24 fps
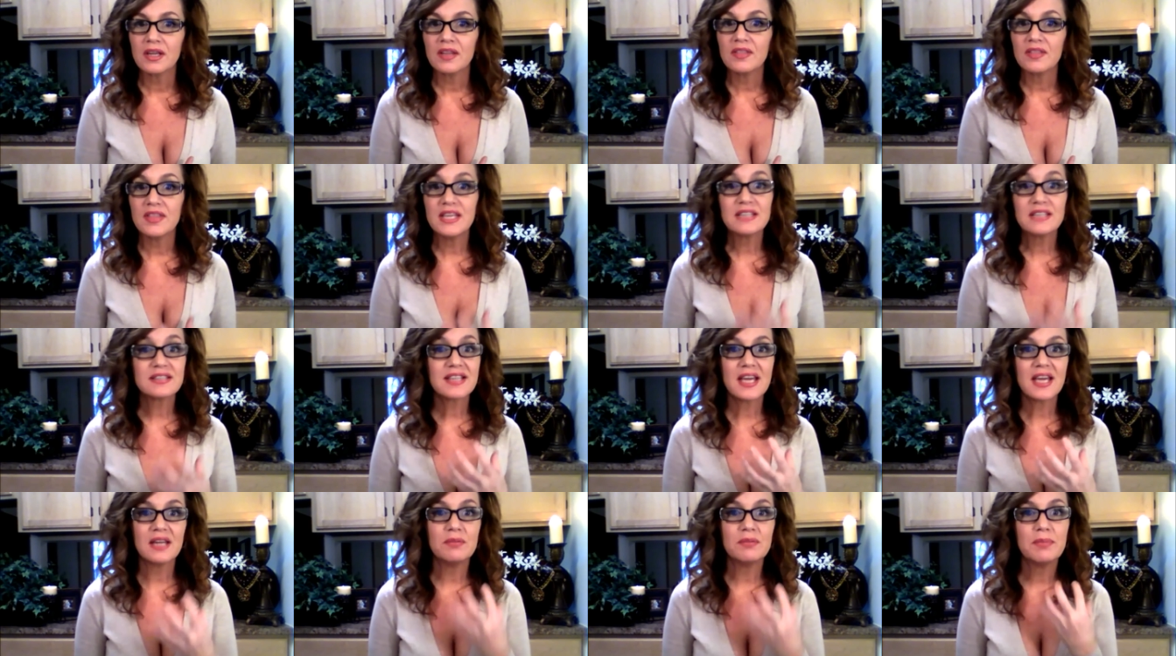
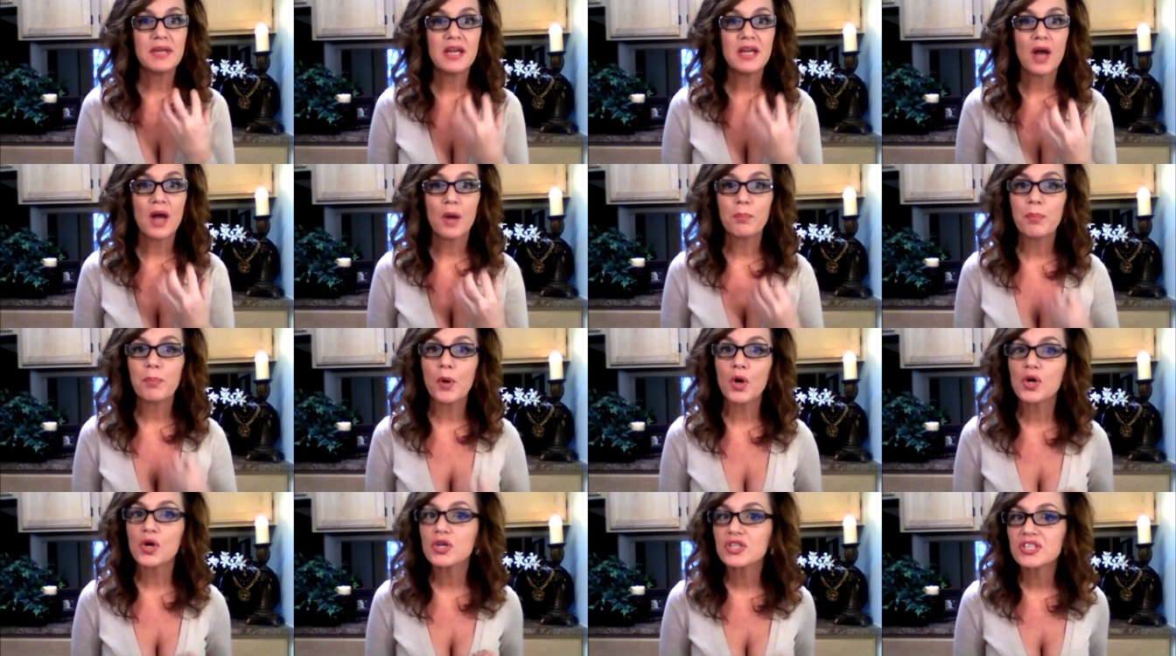This can be a
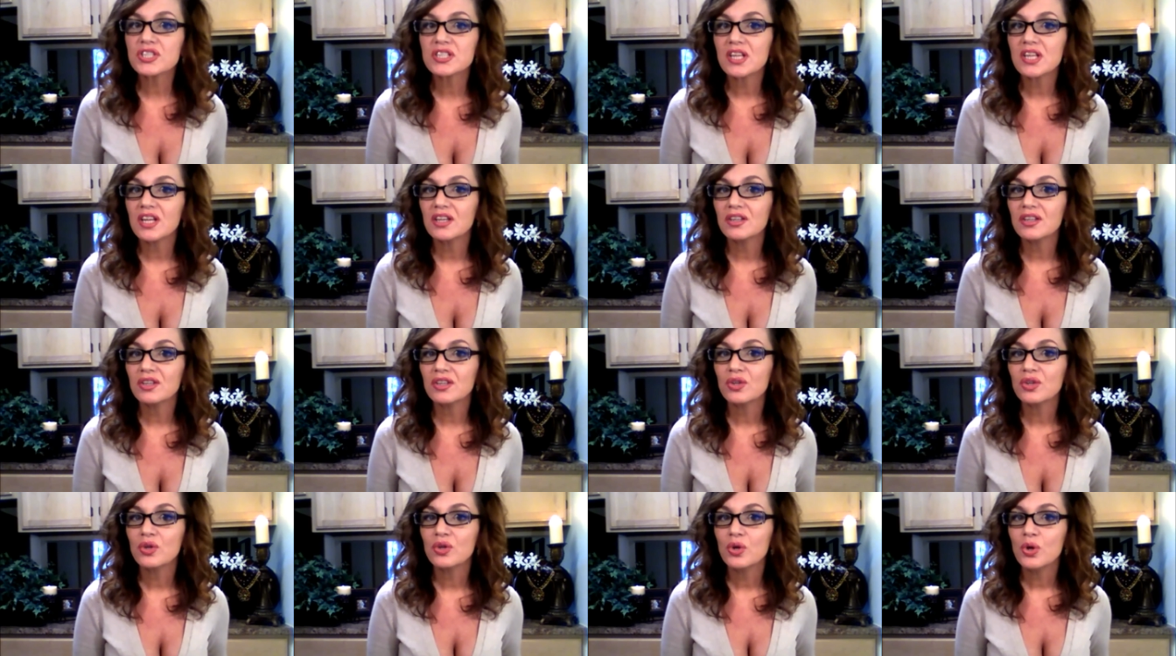
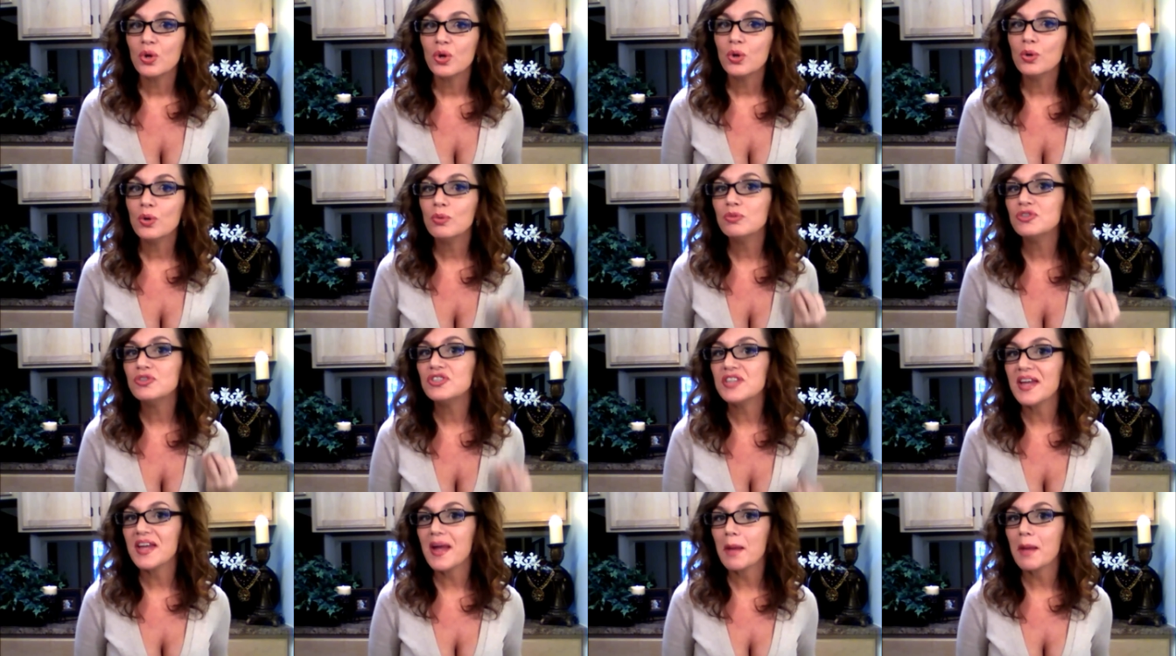person
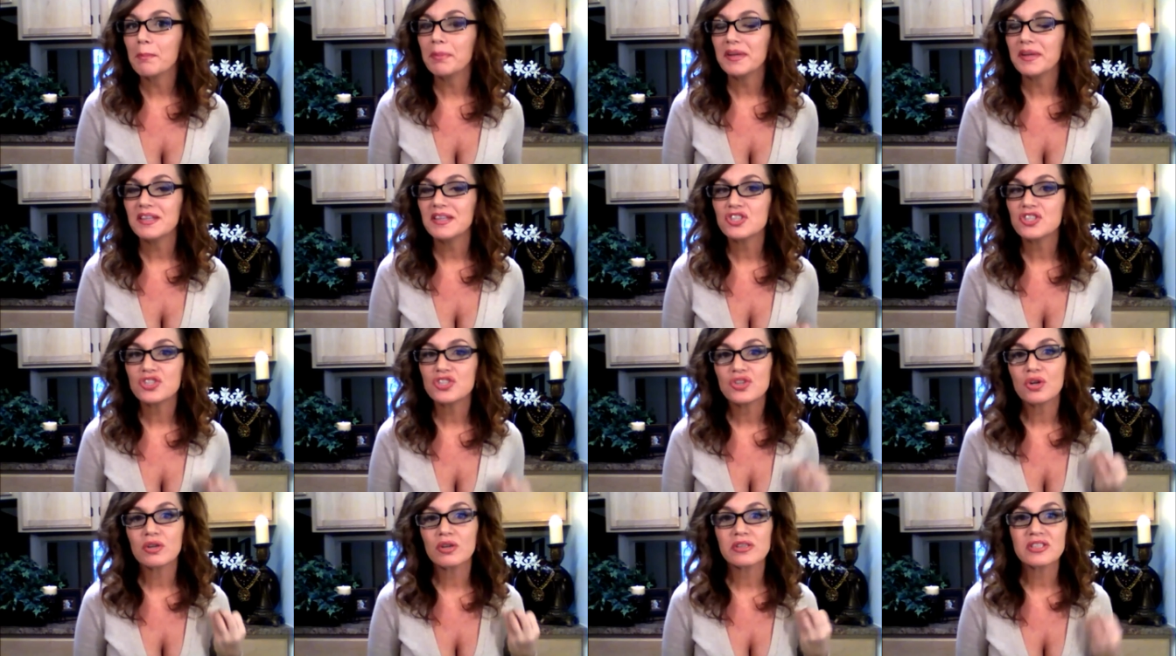who
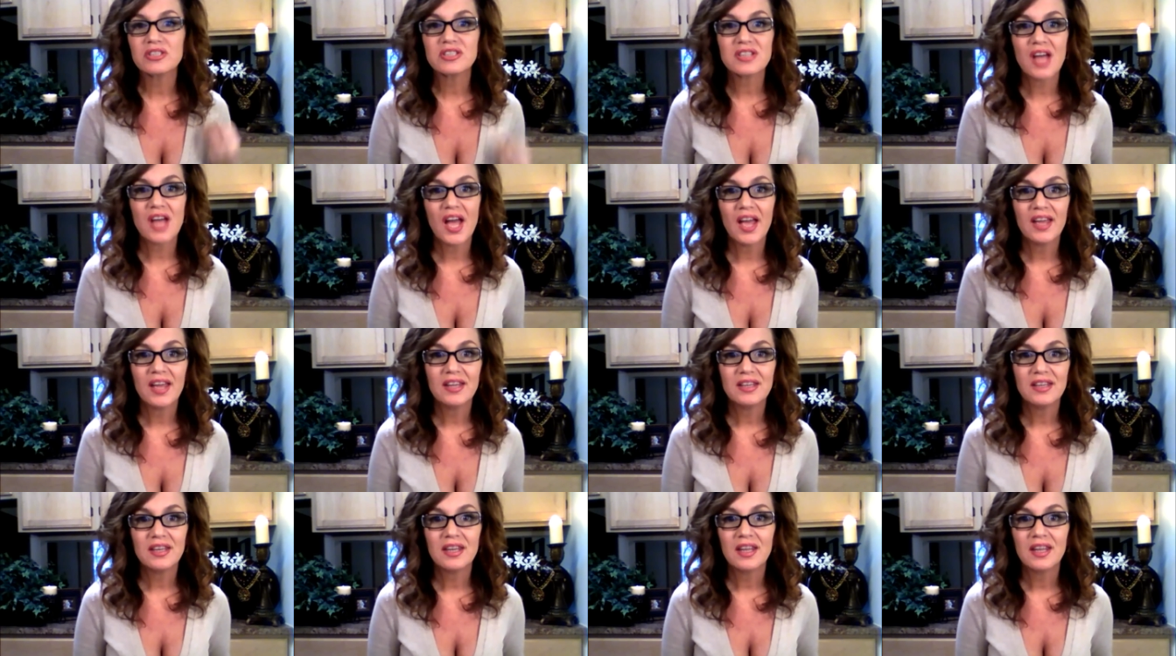dampens your
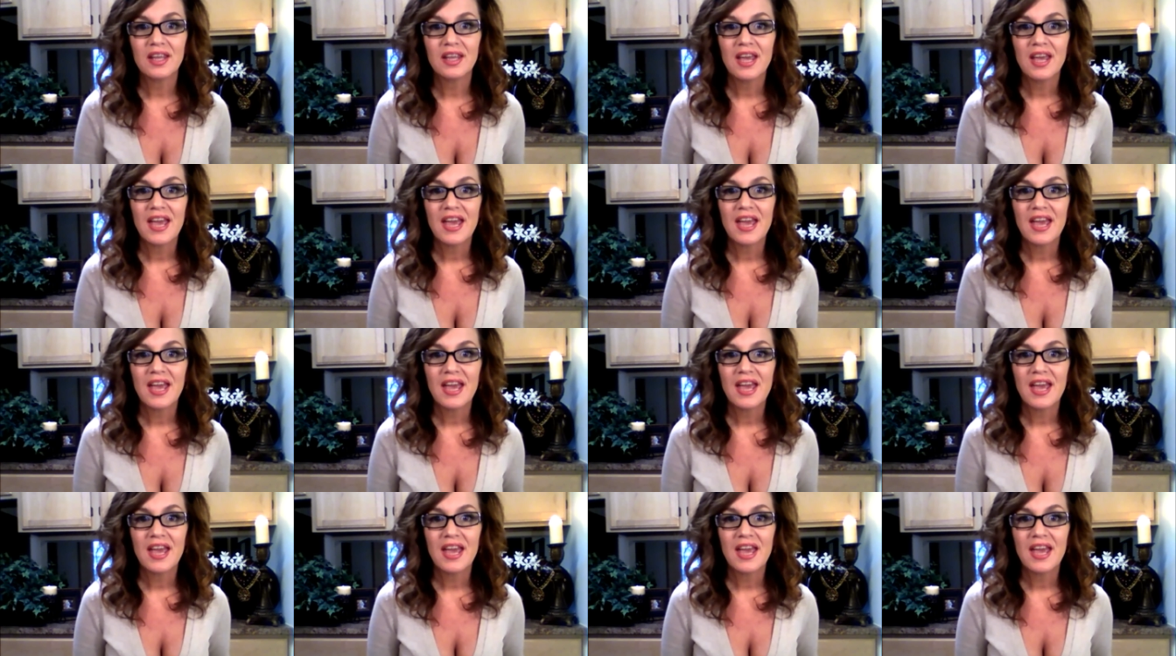sun